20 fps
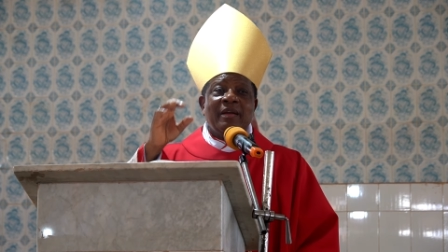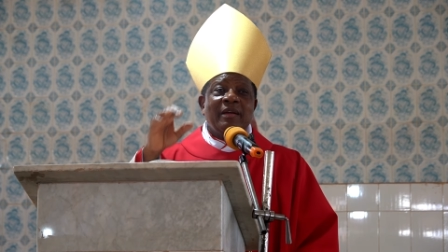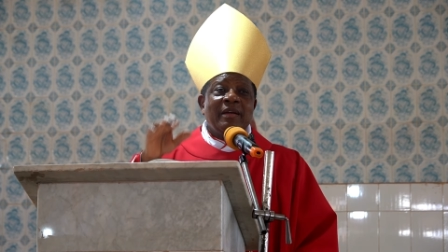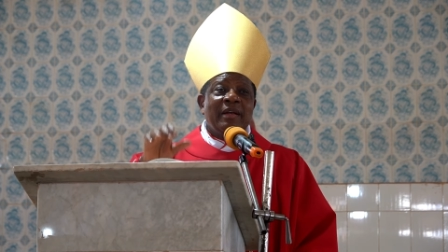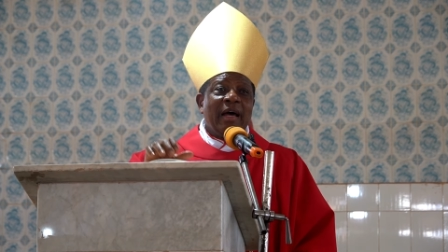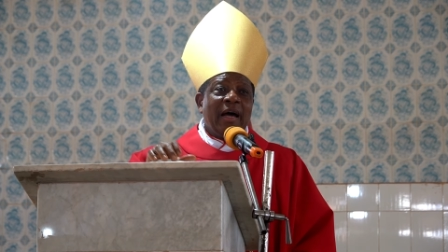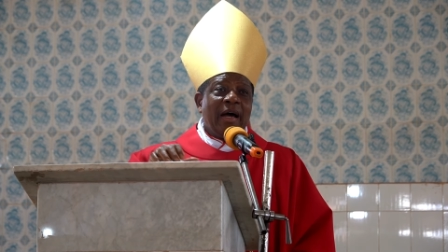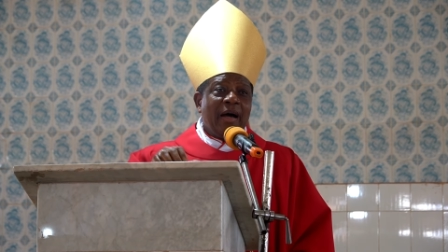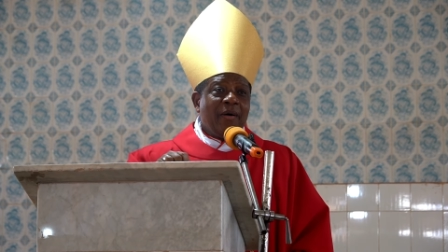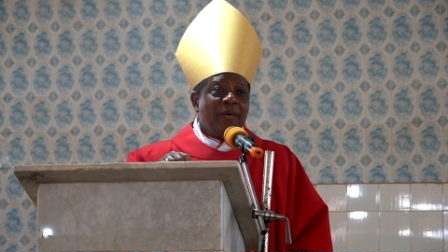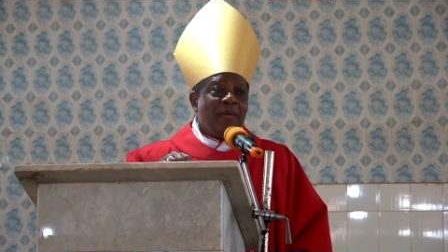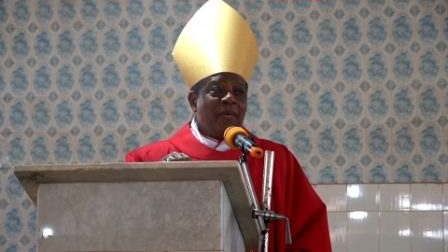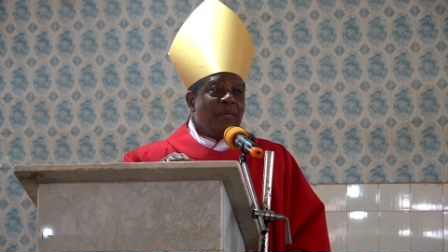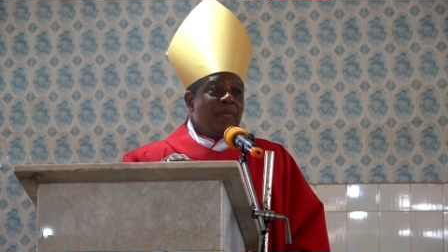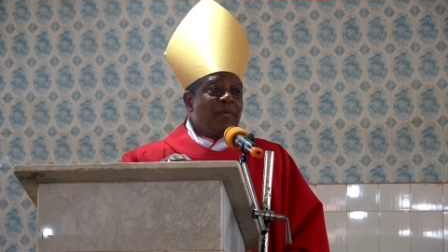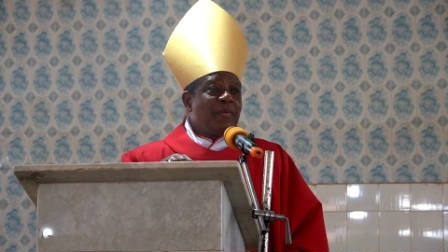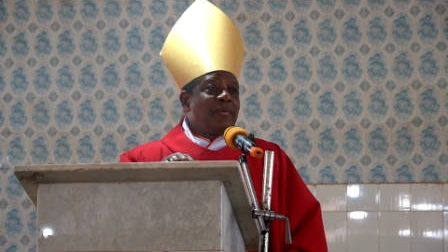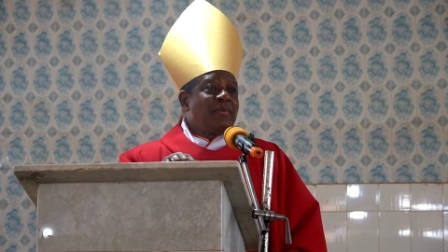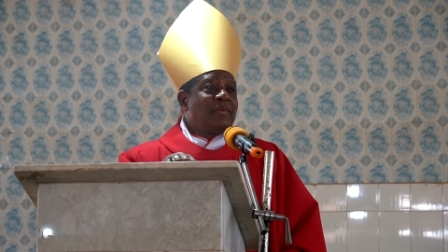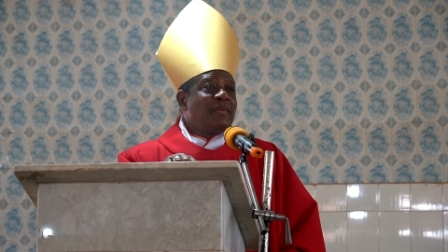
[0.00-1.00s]

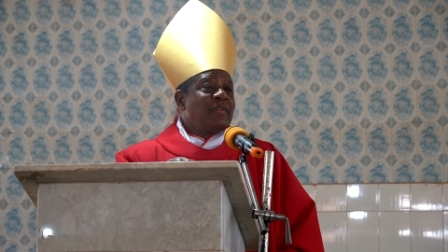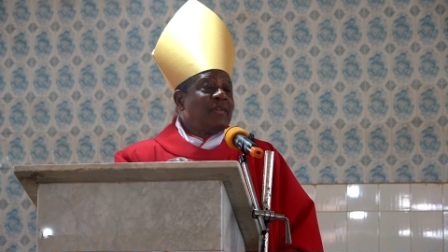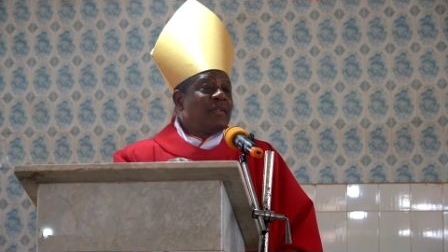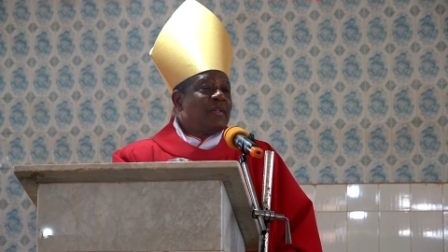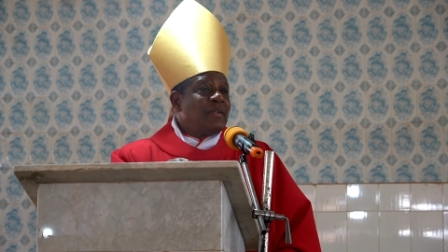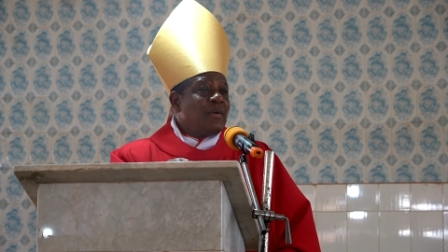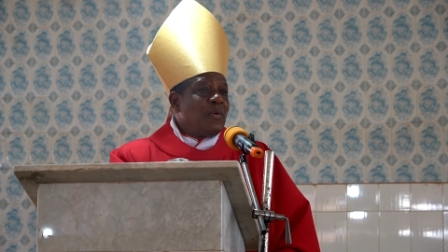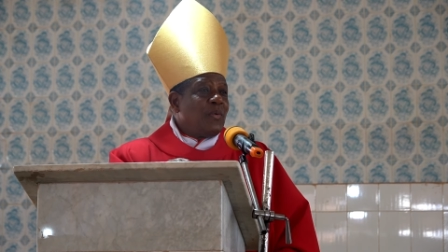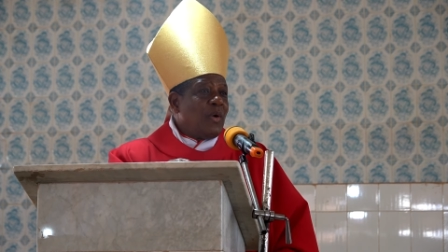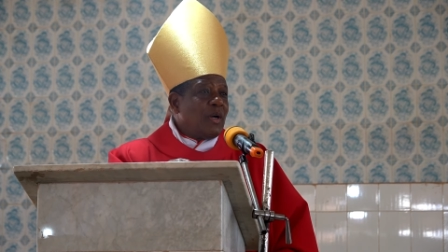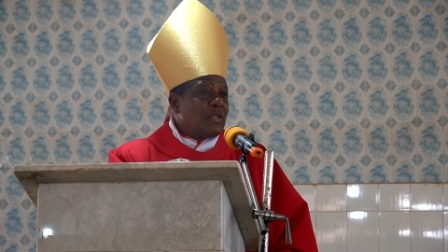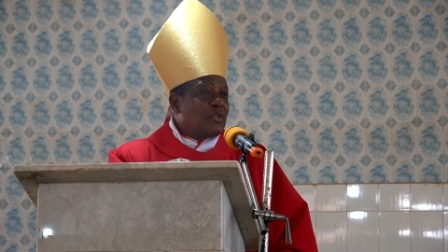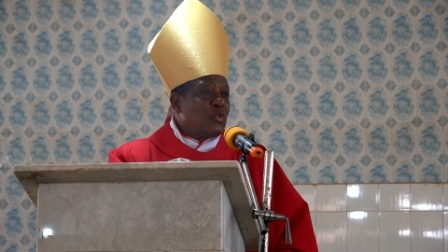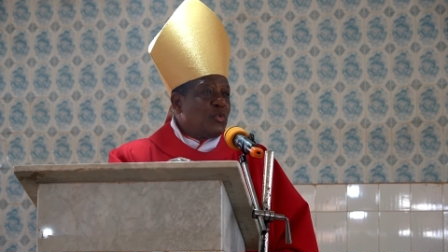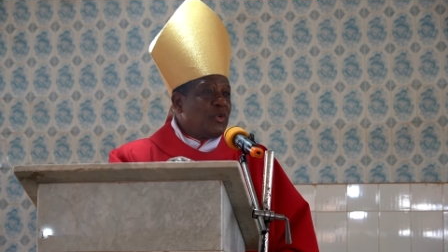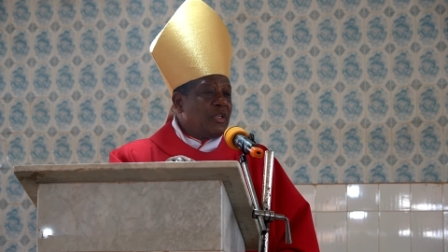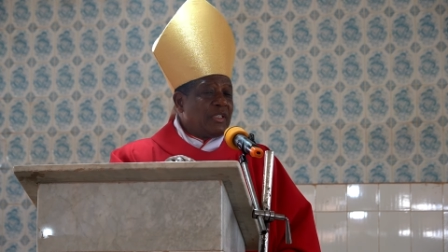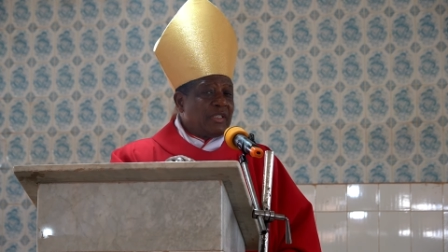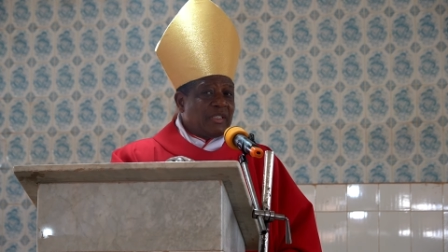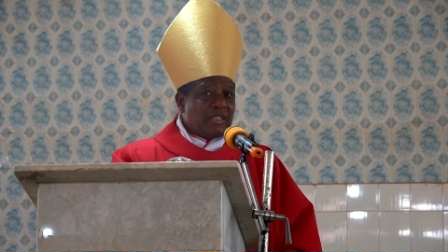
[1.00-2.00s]
Now, what
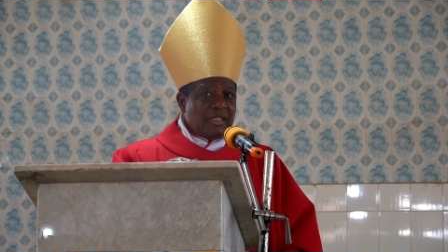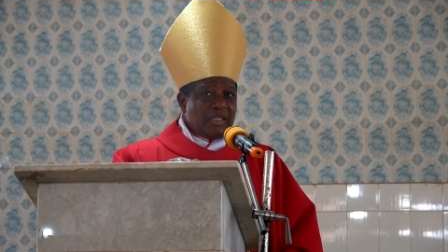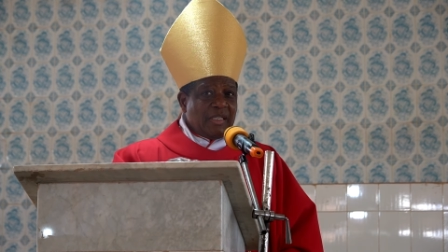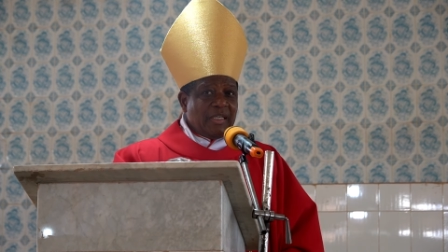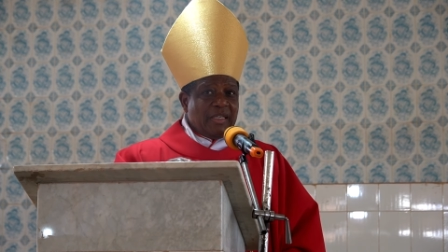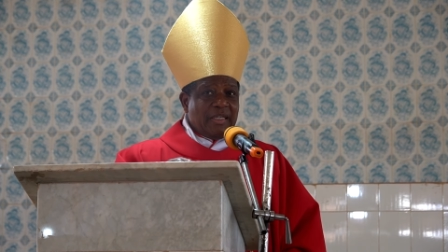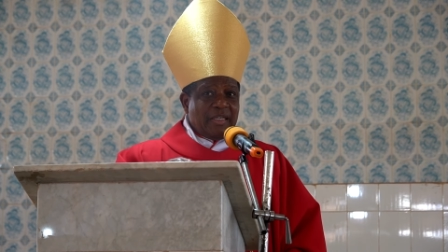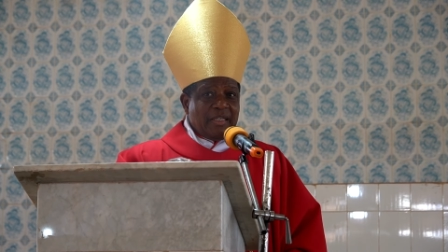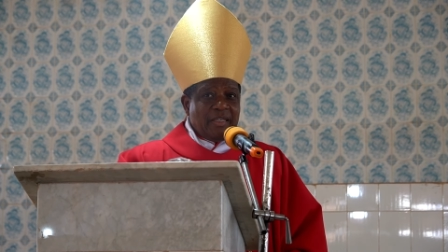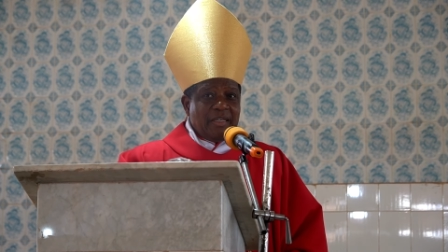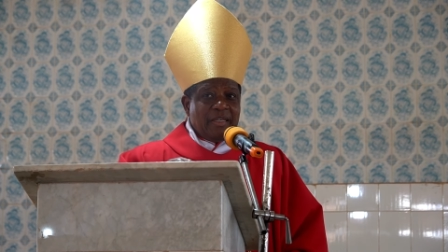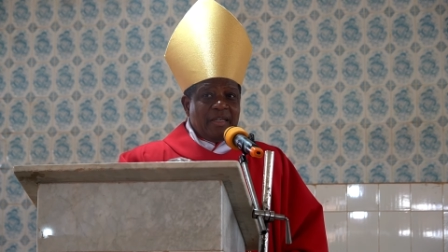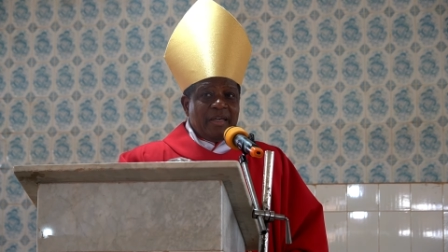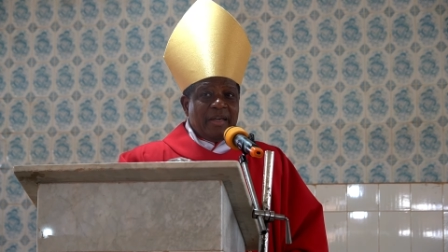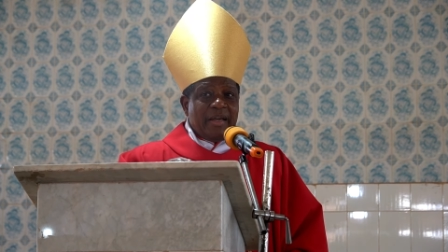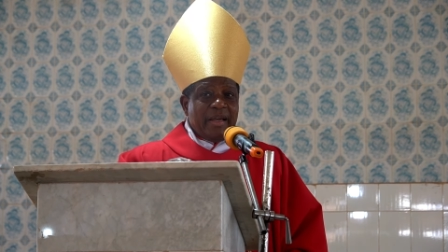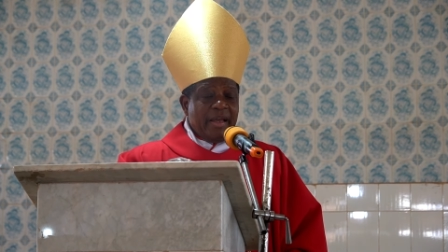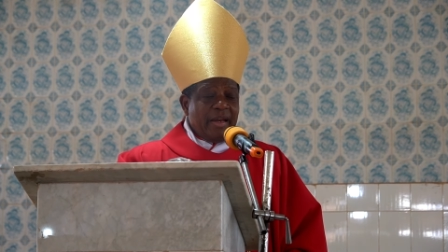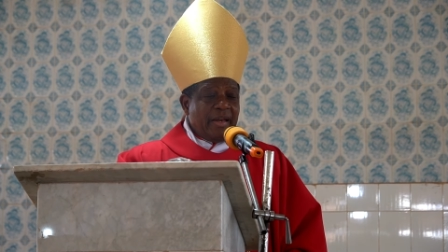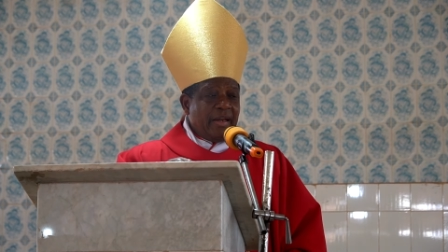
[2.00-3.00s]
we see
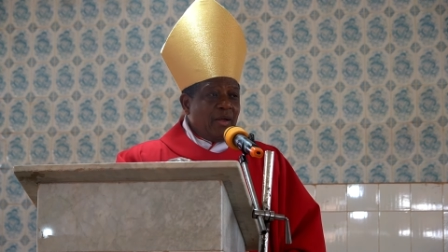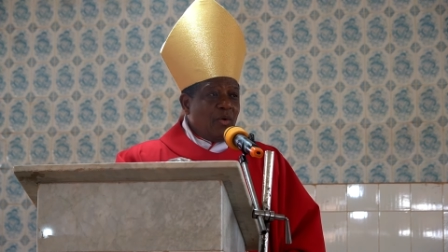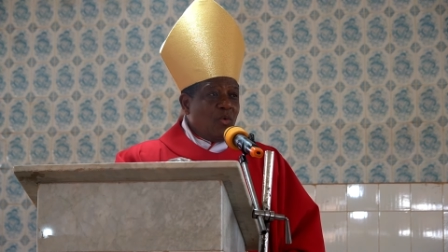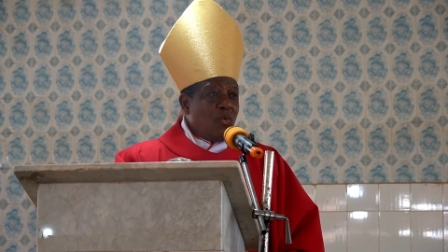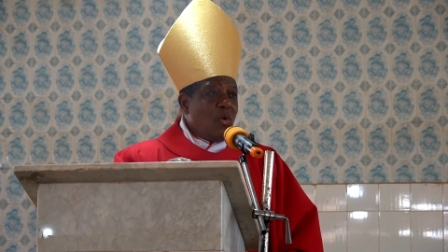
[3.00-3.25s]
in the